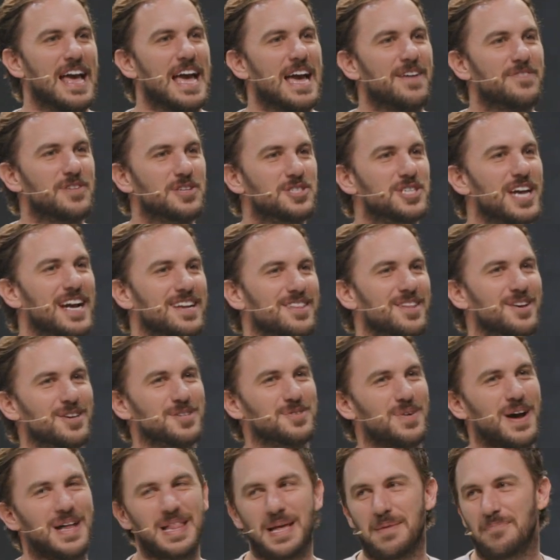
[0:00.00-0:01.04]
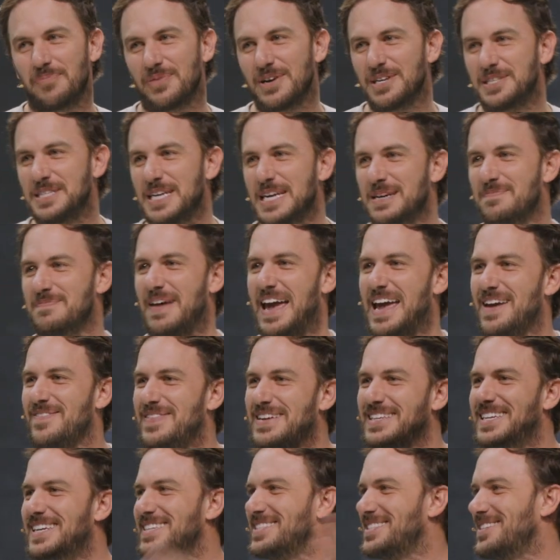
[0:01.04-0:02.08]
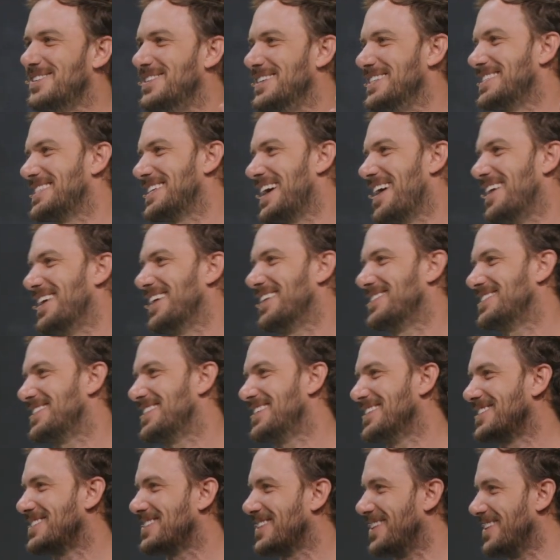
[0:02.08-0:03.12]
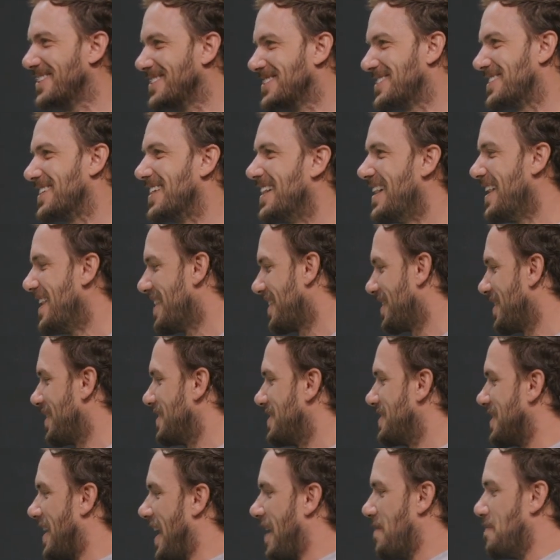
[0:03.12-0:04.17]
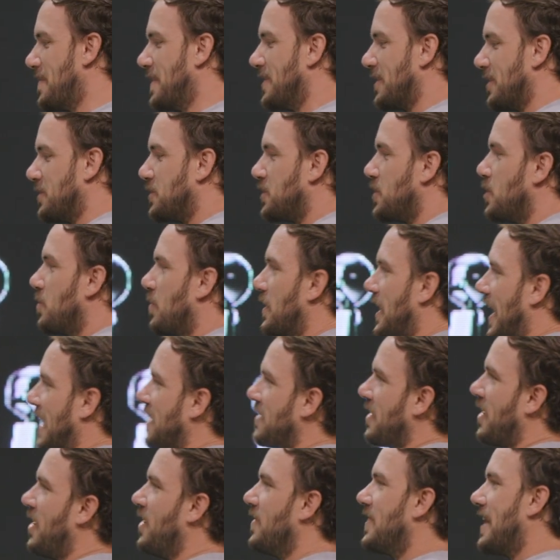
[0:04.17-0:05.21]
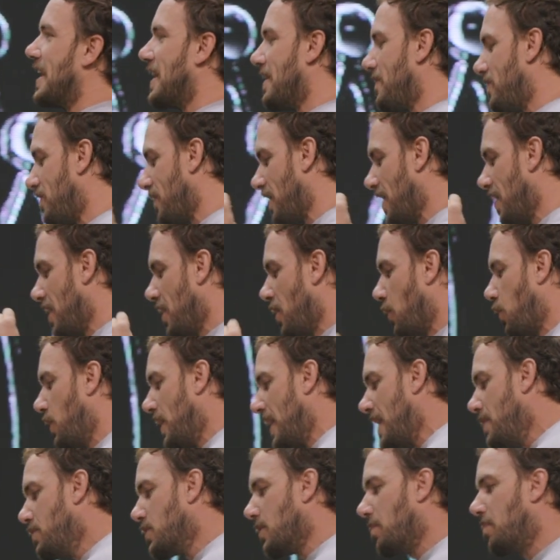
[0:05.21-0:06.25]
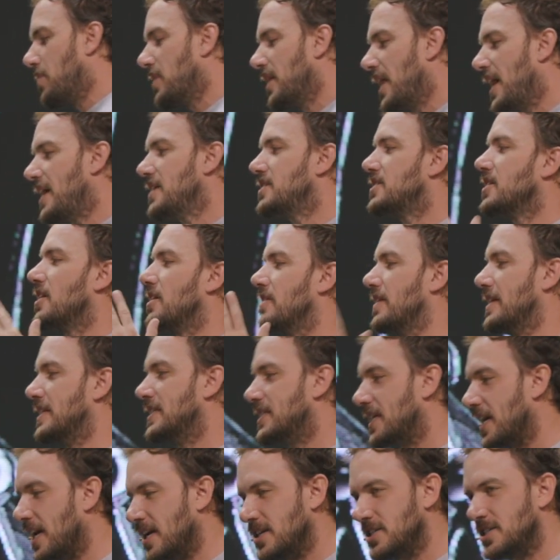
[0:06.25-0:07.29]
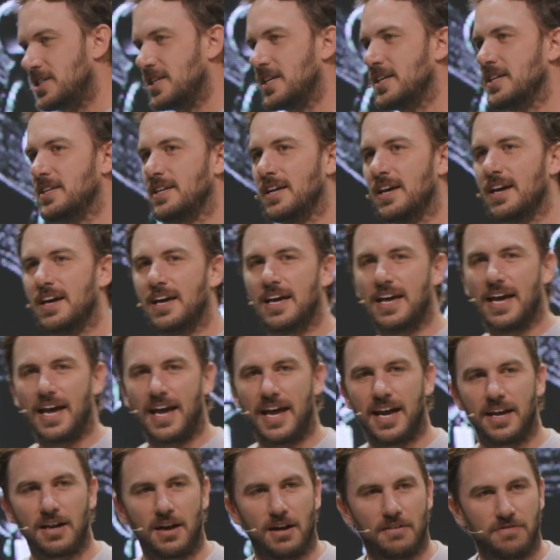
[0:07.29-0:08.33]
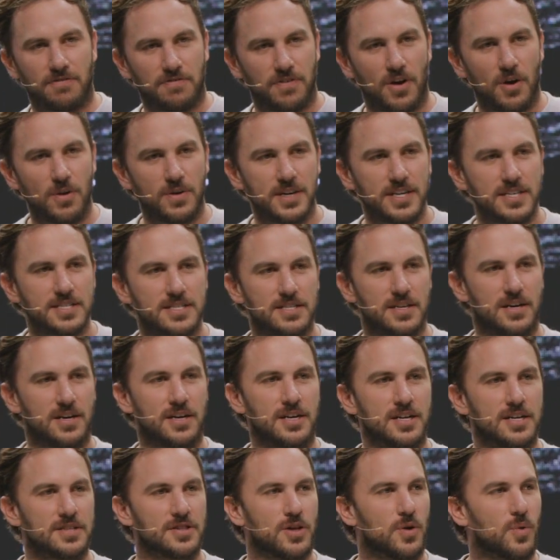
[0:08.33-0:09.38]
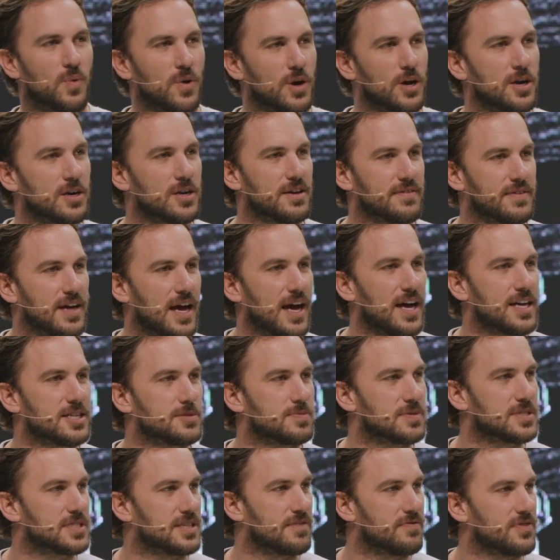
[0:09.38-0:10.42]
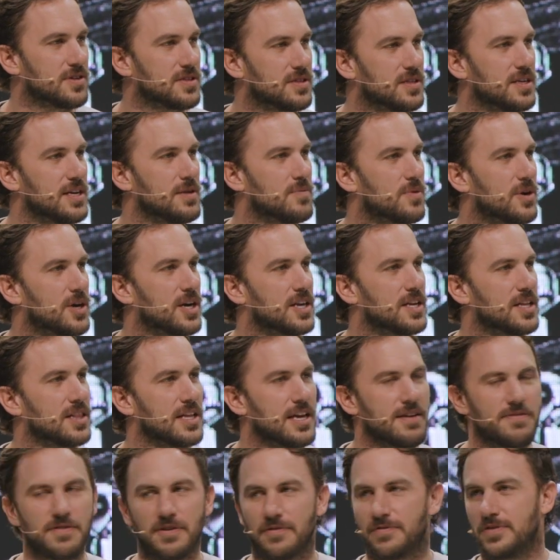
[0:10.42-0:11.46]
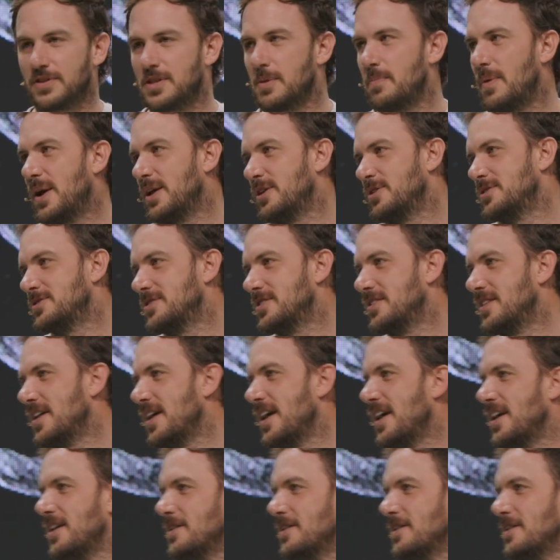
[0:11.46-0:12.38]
if you check those while I'm preaching, maybe just do a shout out to the church because I've been there too. But I know that if we will place our intention and our focus on the Word of God specifically, we're going to leave here for the better today.